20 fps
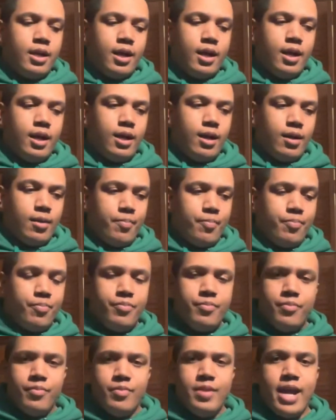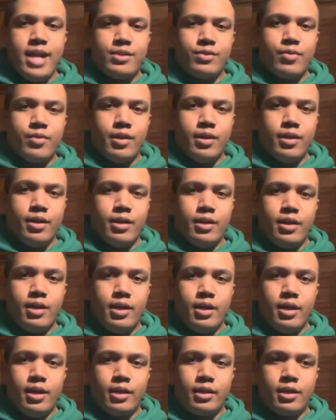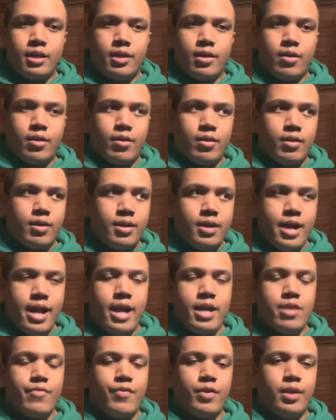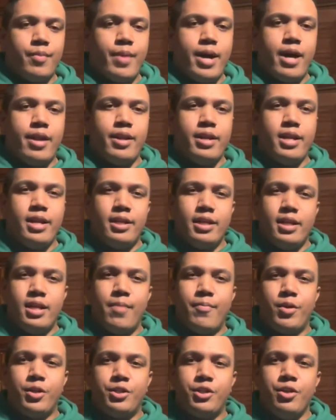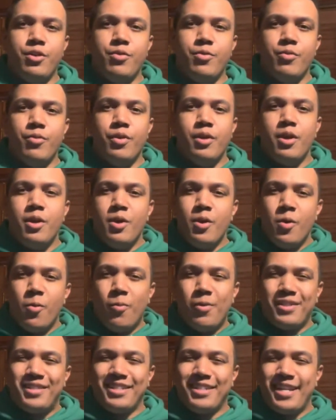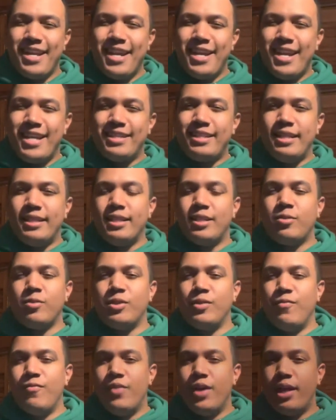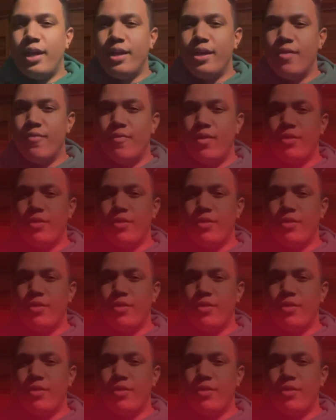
um, that's going to uh, color how you feel about it. And then number two, once again, I said this was villain